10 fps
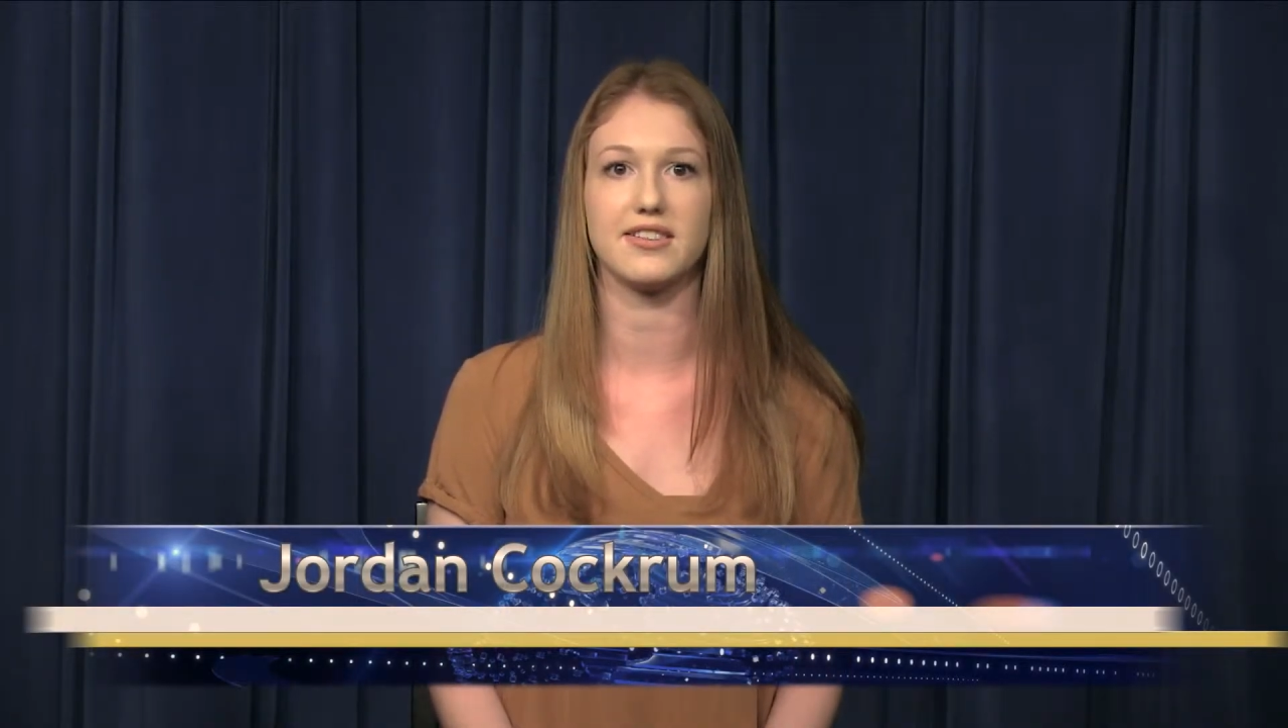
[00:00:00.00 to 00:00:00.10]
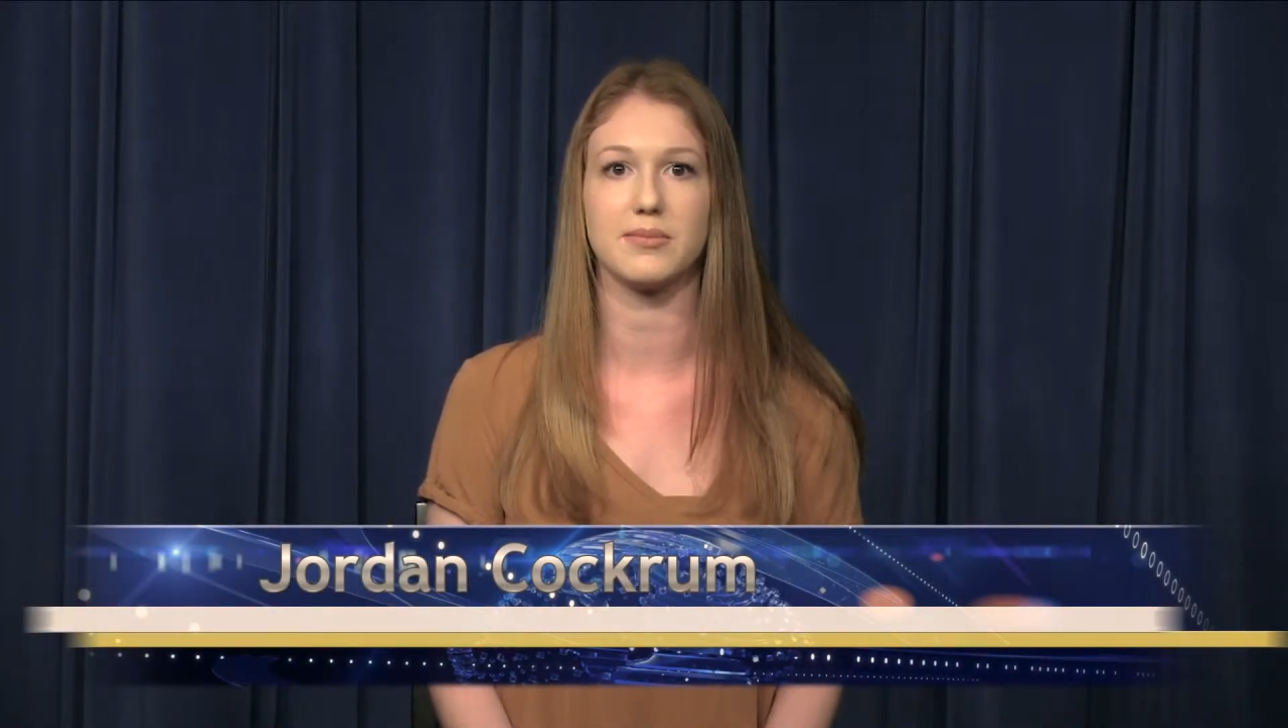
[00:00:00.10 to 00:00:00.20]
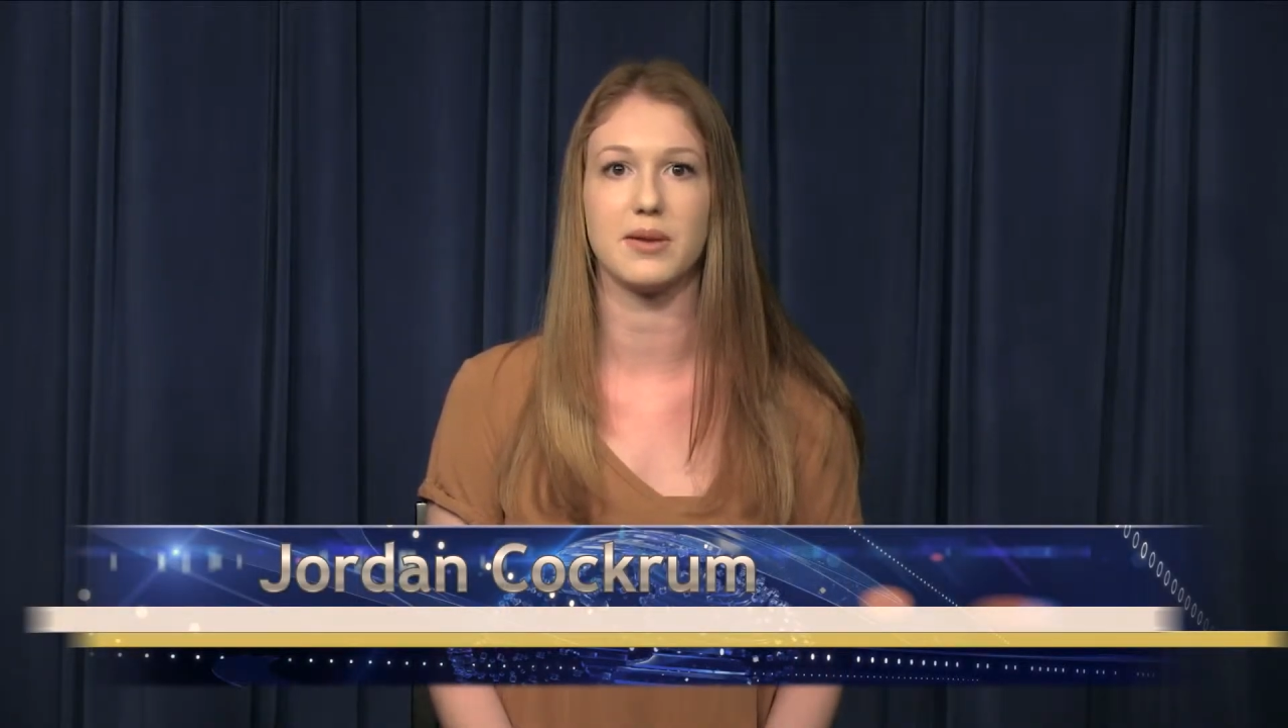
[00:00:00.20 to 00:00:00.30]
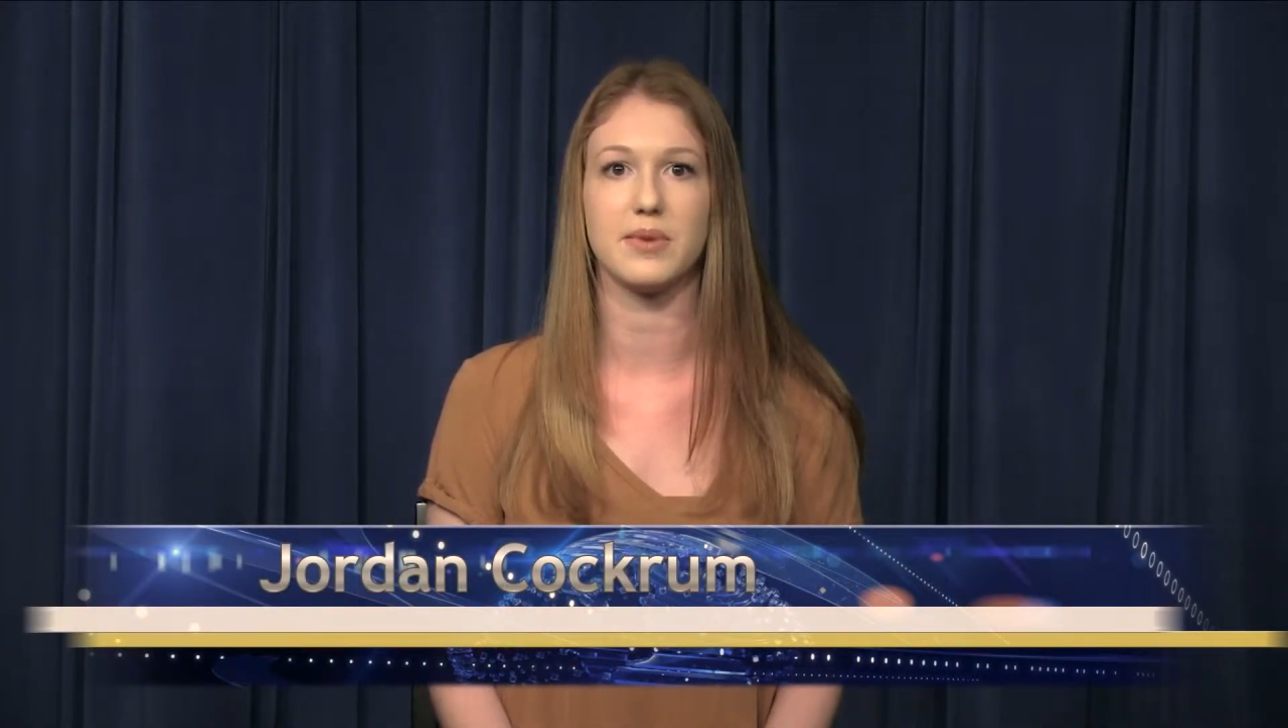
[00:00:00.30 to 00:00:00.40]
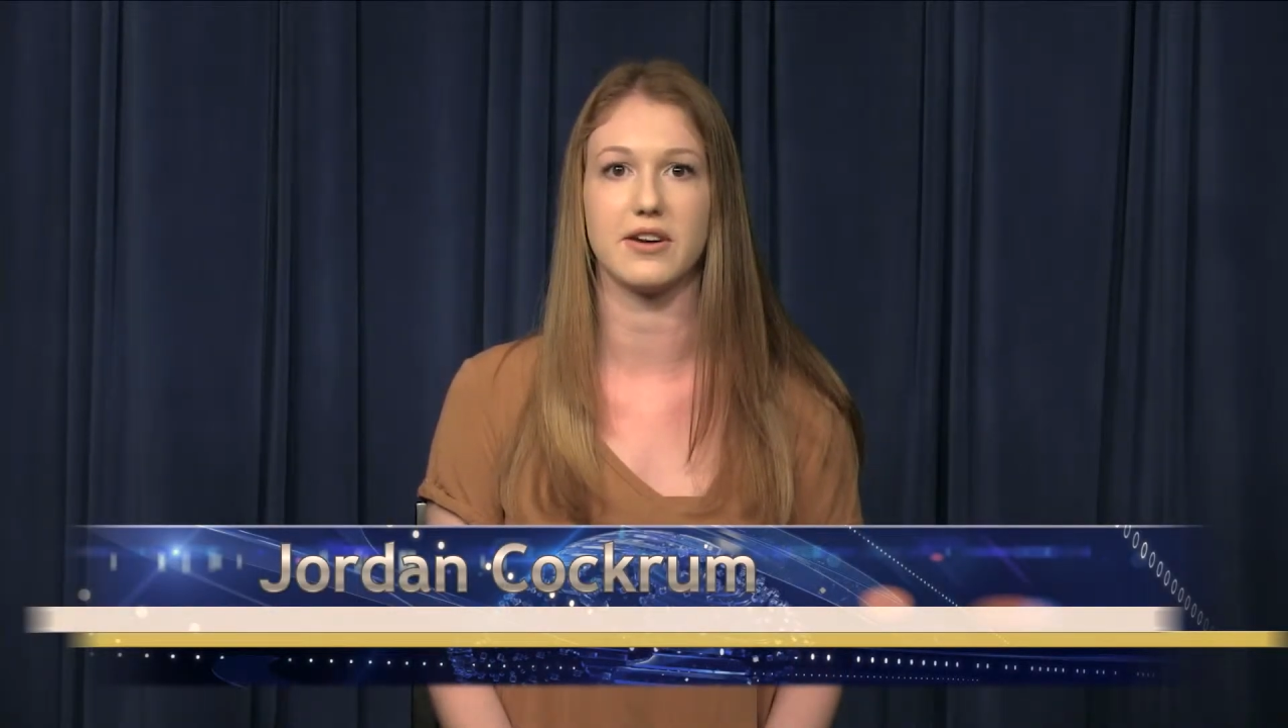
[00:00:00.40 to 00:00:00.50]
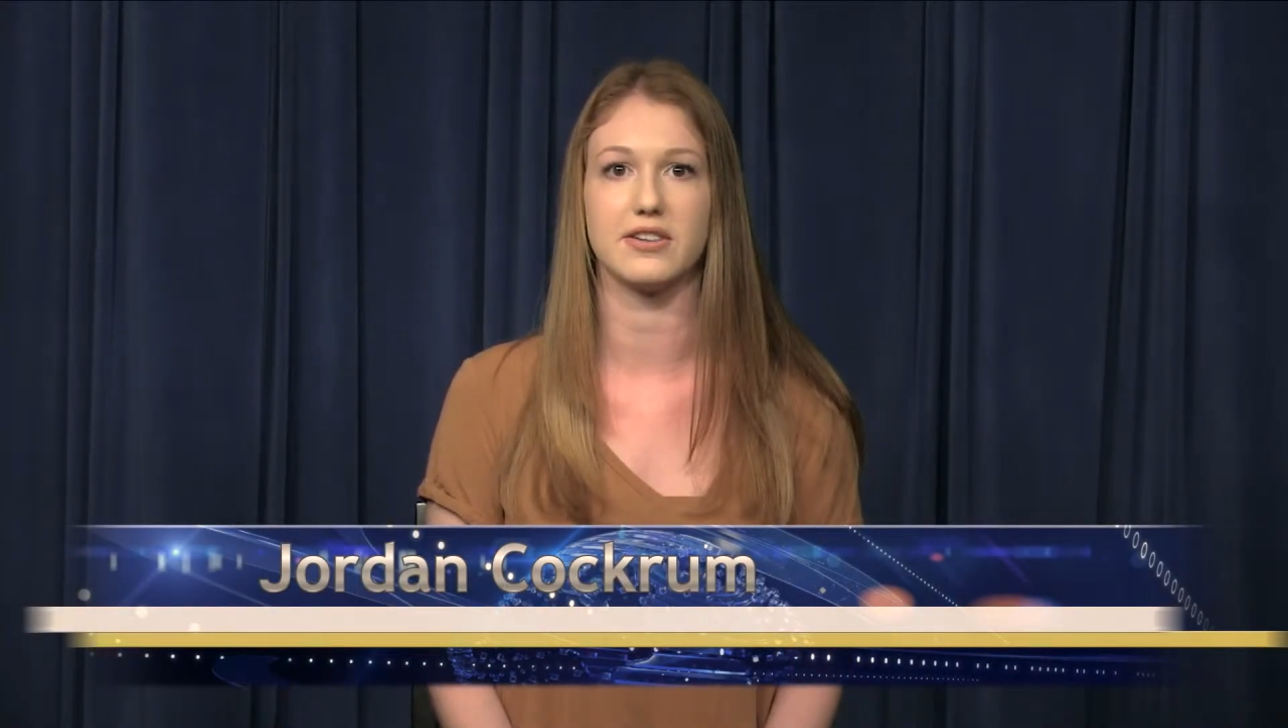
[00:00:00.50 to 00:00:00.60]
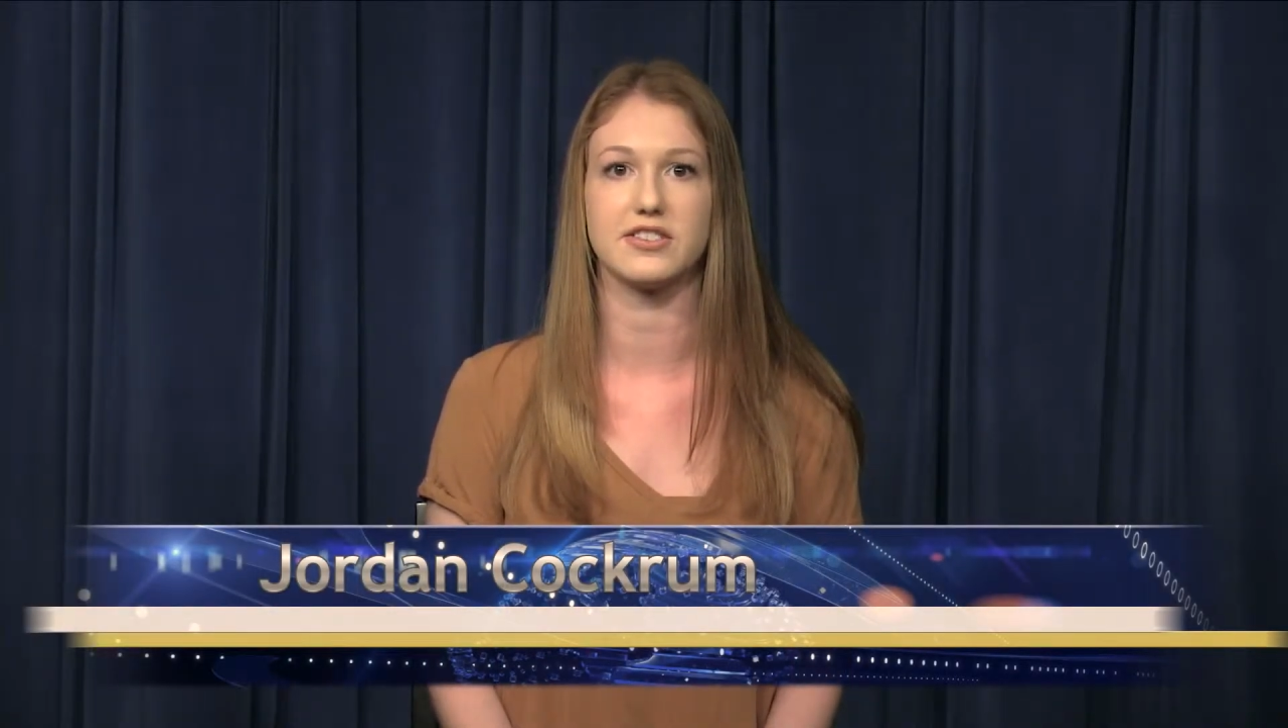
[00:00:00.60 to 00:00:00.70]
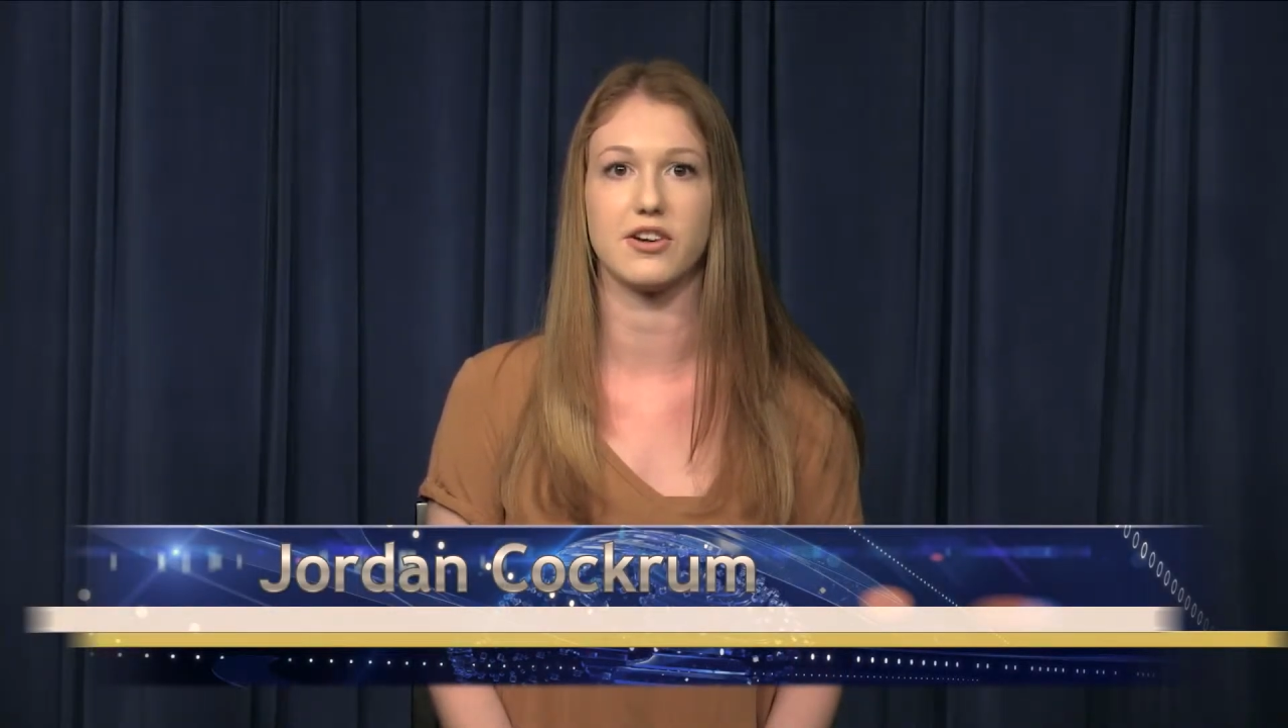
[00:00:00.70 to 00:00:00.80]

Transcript: to my parents in